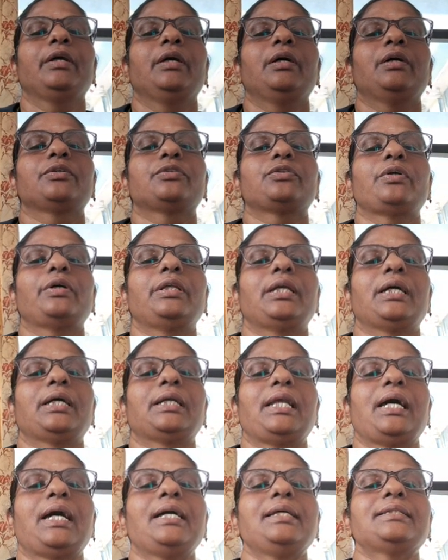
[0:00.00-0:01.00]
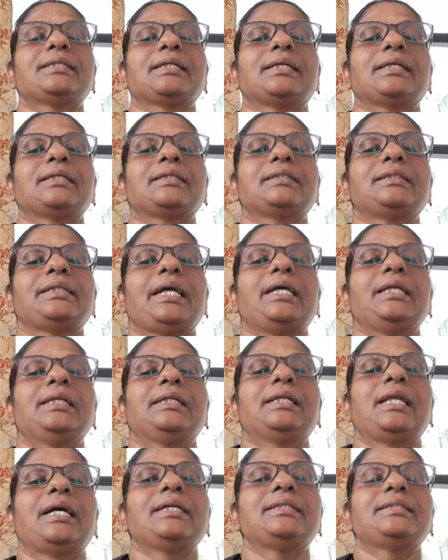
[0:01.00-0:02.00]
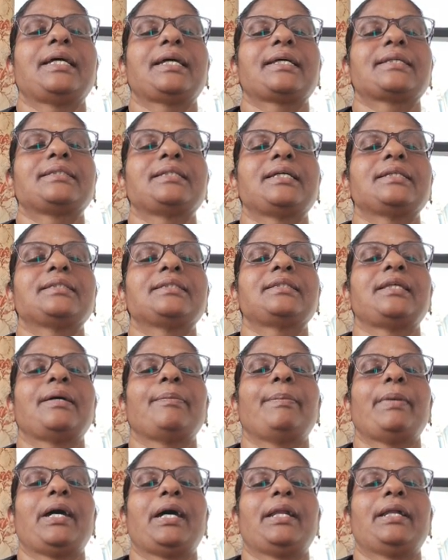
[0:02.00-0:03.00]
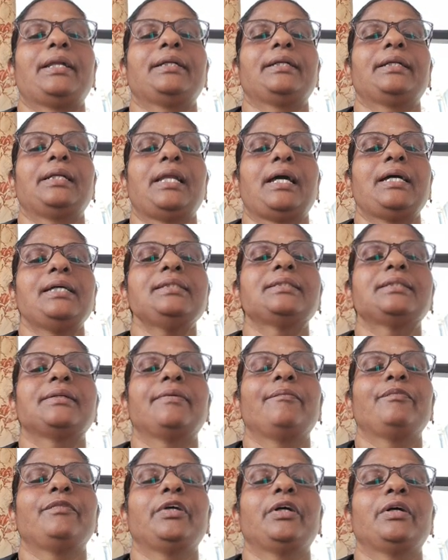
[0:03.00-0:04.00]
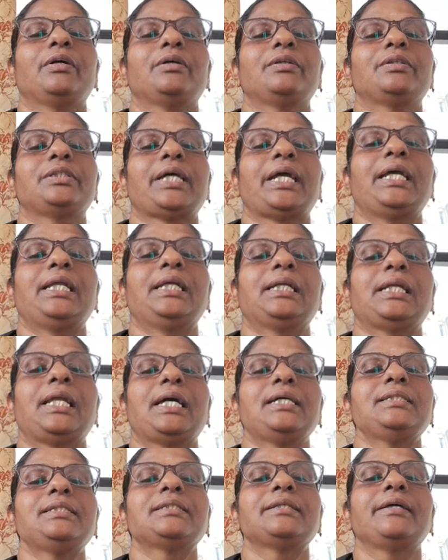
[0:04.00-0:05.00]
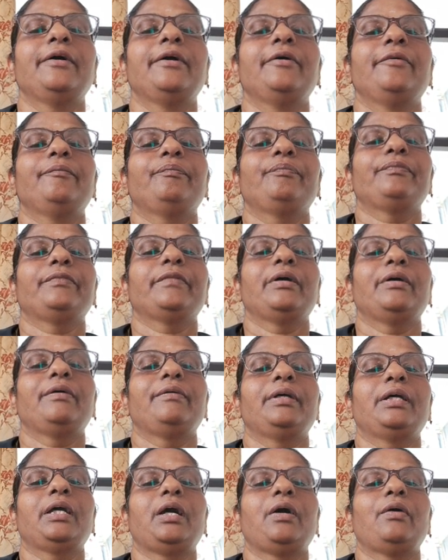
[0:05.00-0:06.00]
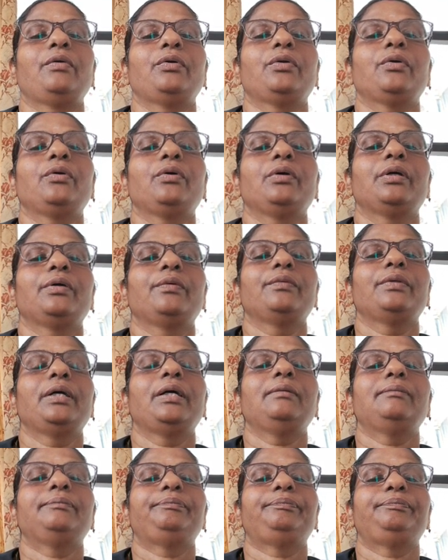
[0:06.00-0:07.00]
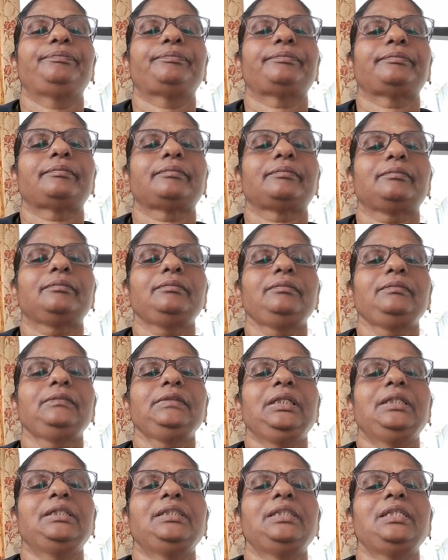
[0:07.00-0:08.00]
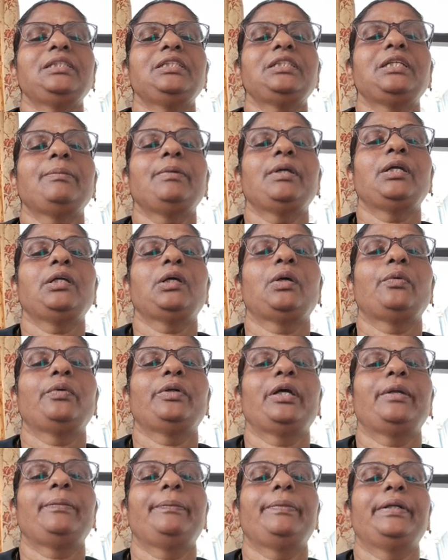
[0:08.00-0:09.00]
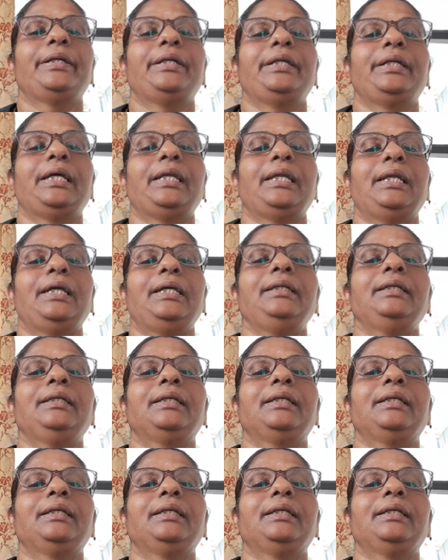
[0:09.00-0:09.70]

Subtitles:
So in a class, child class extends the parent class. The child class we have to give the system.out.println.